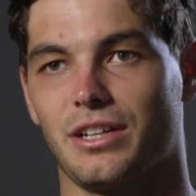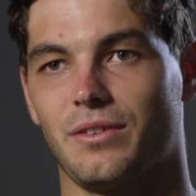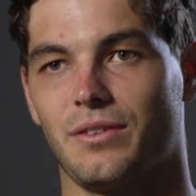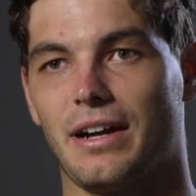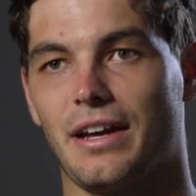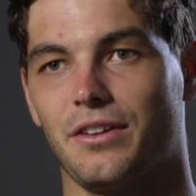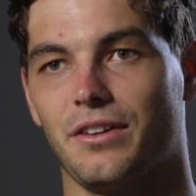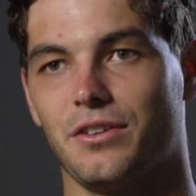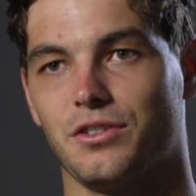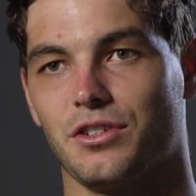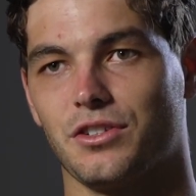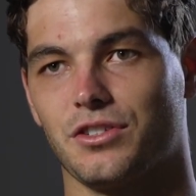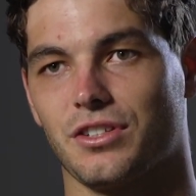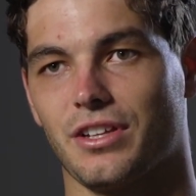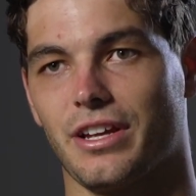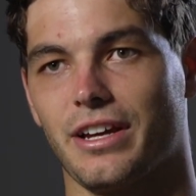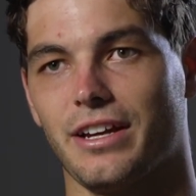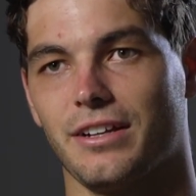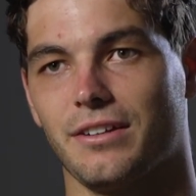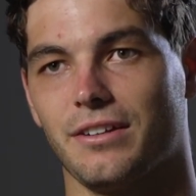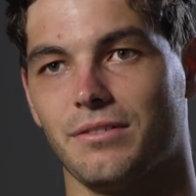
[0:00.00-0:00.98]
I'd rather just
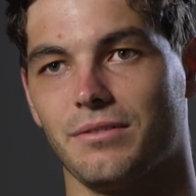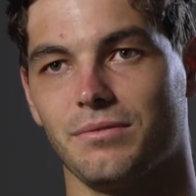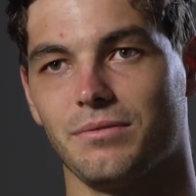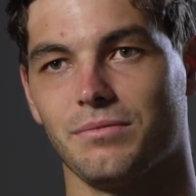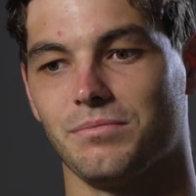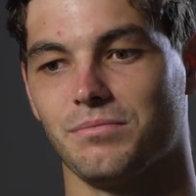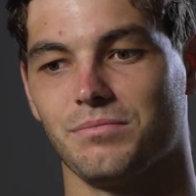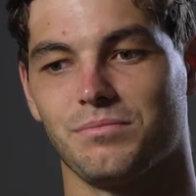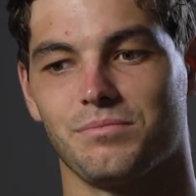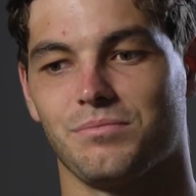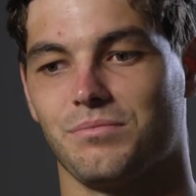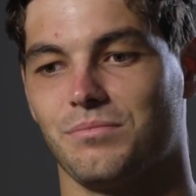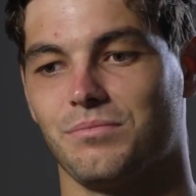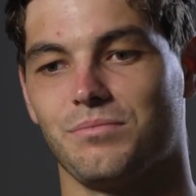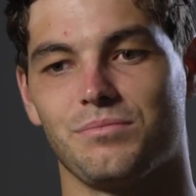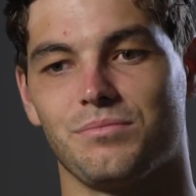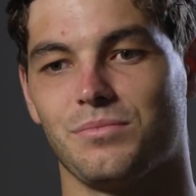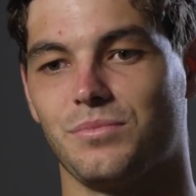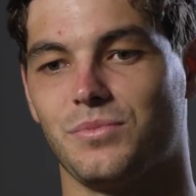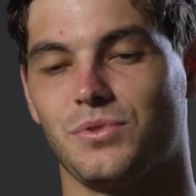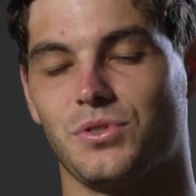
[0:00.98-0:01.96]

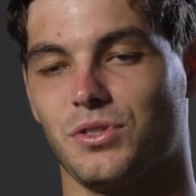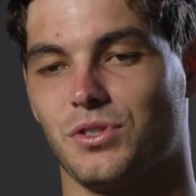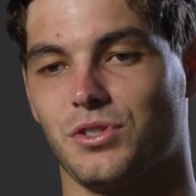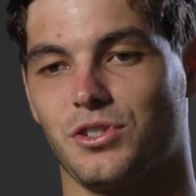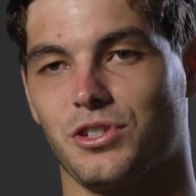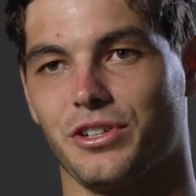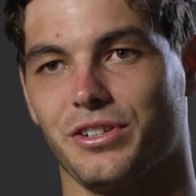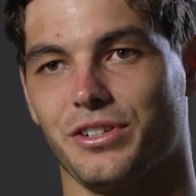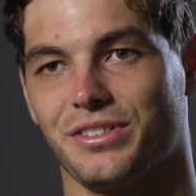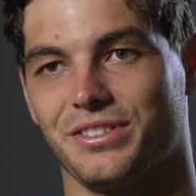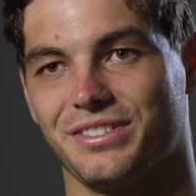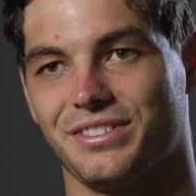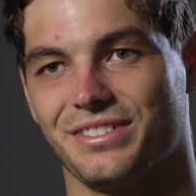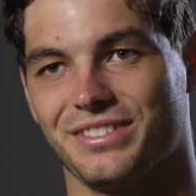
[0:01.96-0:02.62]
chill.